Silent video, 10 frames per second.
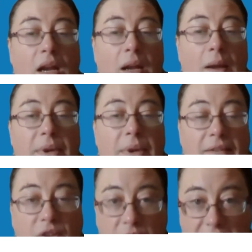But
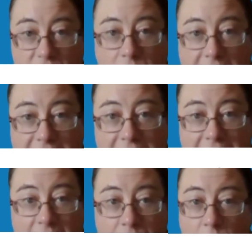if you still
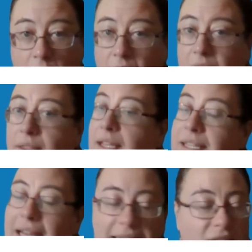maintain some work,
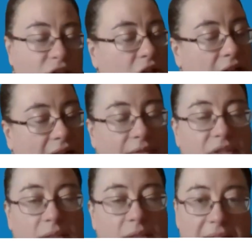then yes, you're going to
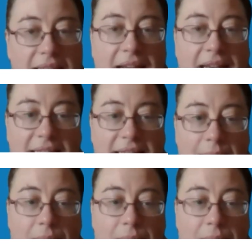have to maintain